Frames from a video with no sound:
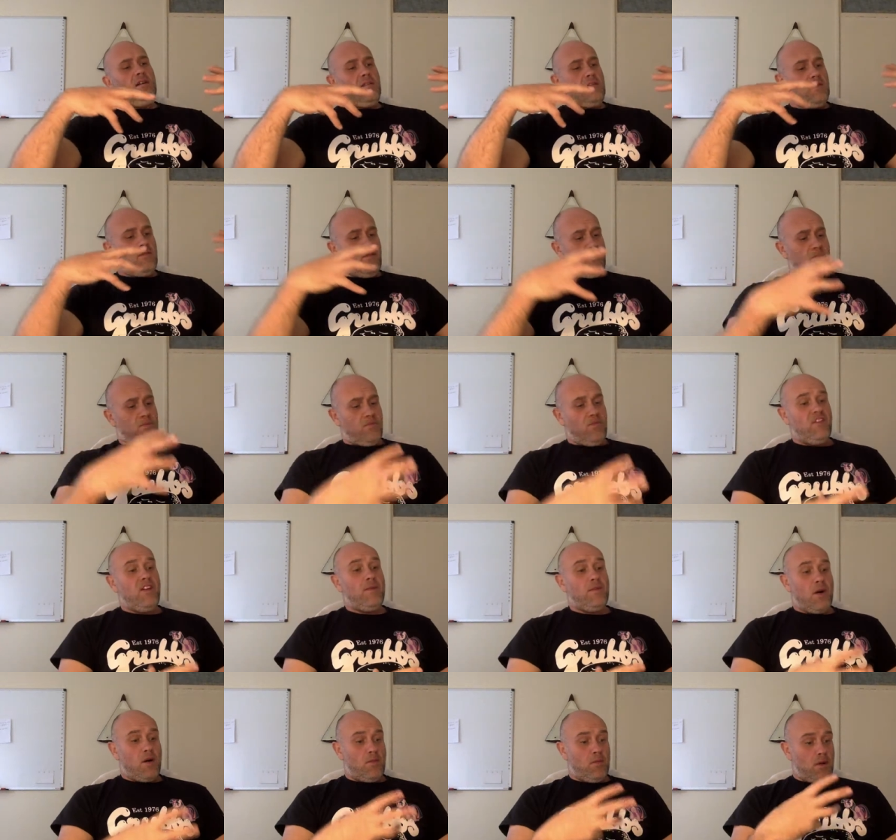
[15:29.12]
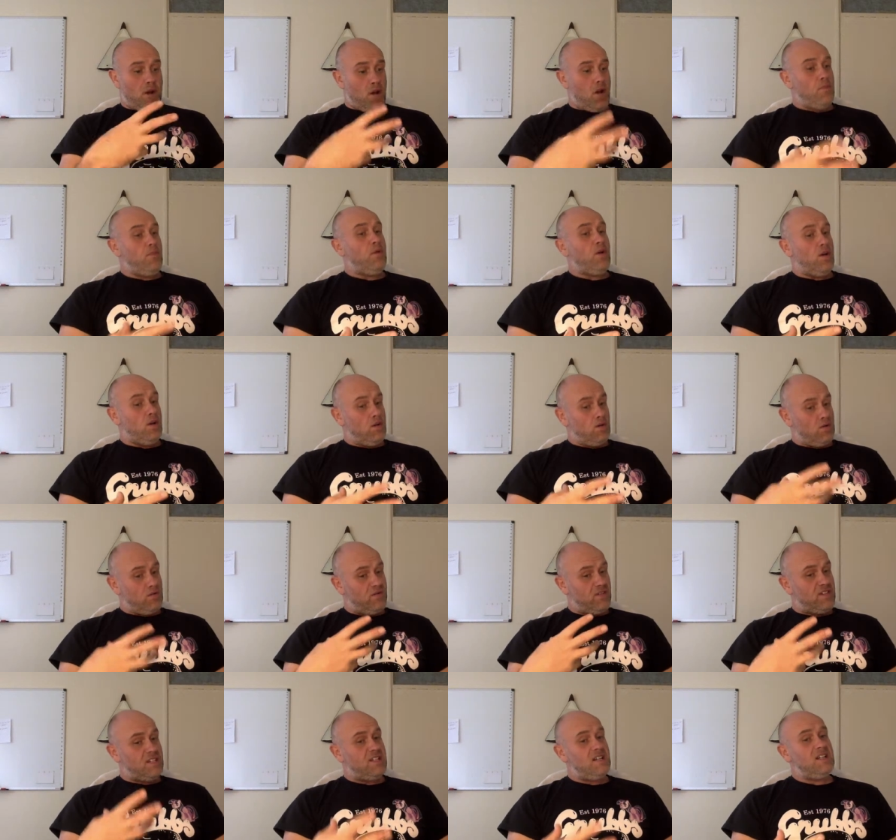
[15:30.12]
the female bonobo
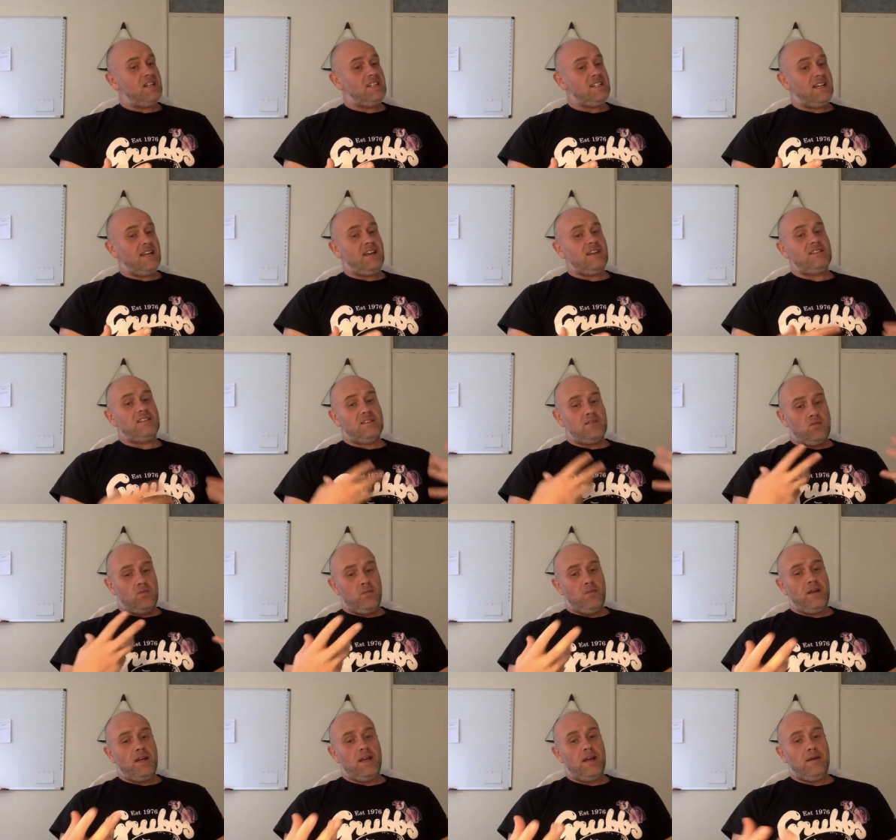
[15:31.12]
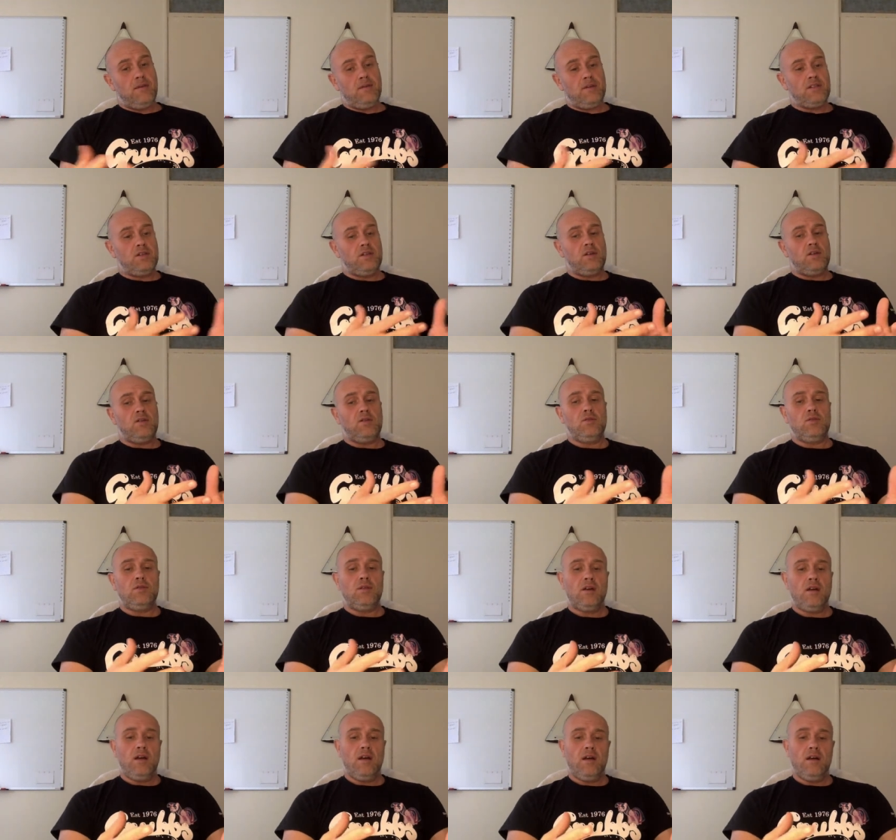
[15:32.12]
facilitators will be able to
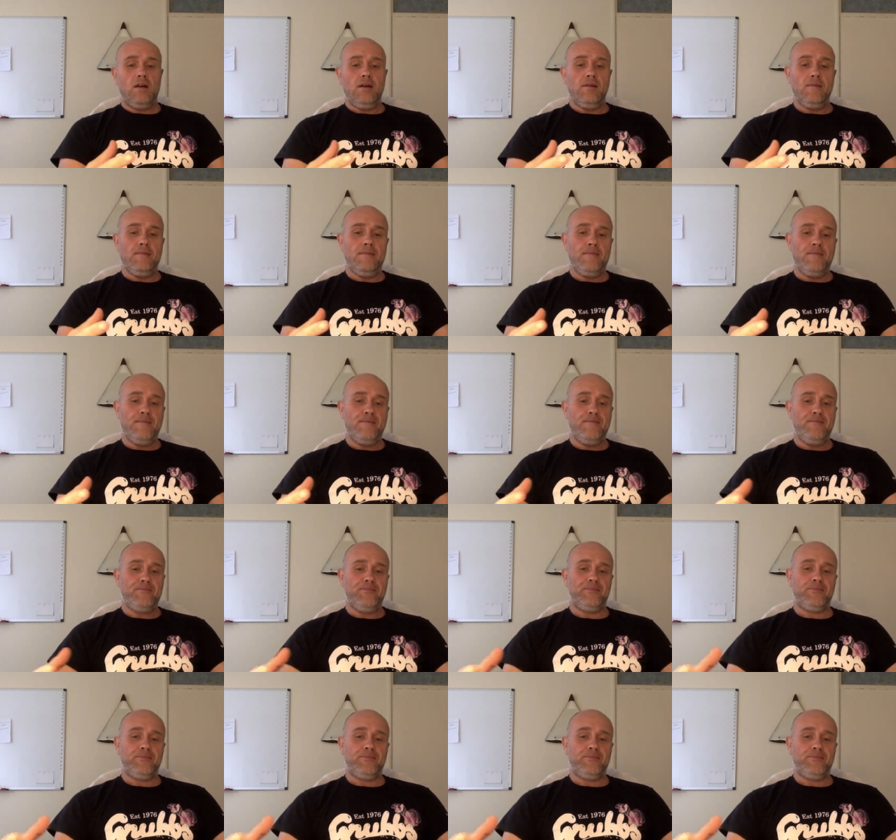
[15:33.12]
um,